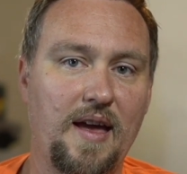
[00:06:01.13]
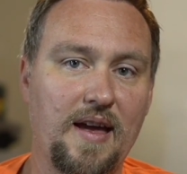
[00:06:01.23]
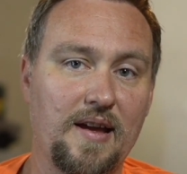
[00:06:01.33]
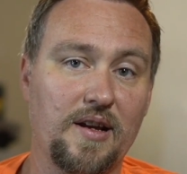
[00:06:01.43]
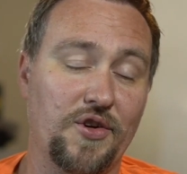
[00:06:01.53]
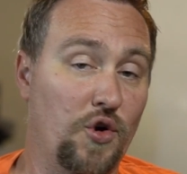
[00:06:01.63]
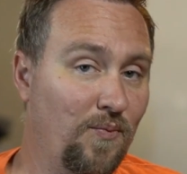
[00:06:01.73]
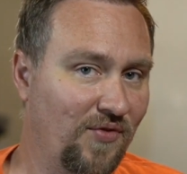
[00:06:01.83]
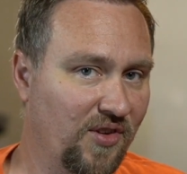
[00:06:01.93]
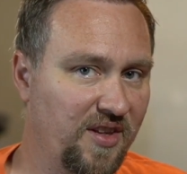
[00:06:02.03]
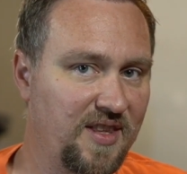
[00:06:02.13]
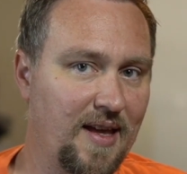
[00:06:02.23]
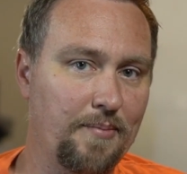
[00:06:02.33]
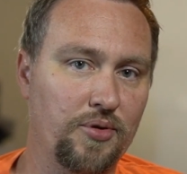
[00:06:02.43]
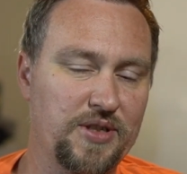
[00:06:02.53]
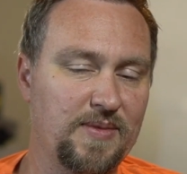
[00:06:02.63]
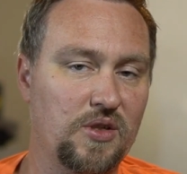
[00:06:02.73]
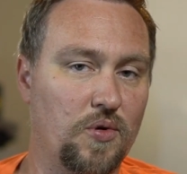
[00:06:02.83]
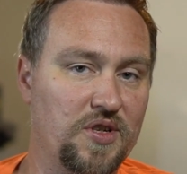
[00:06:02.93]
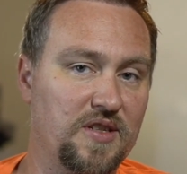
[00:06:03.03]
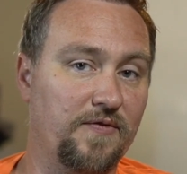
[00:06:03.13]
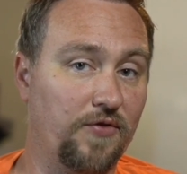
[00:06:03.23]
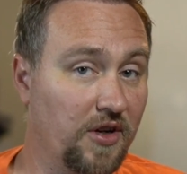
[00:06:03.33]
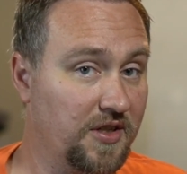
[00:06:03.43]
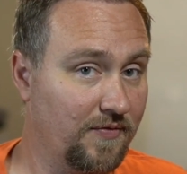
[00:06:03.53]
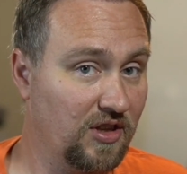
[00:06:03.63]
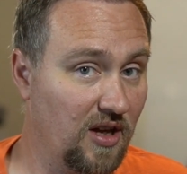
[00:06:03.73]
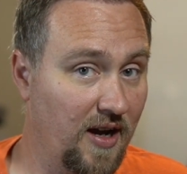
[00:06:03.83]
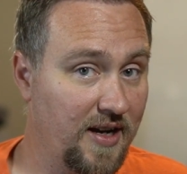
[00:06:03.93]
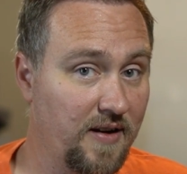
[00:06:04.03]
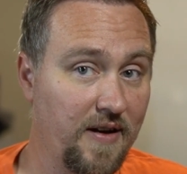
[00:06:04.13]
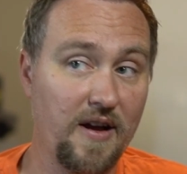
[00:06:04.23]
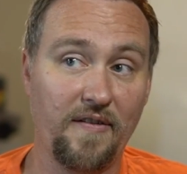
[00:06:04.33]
and hopefully that puts me towards the front of the line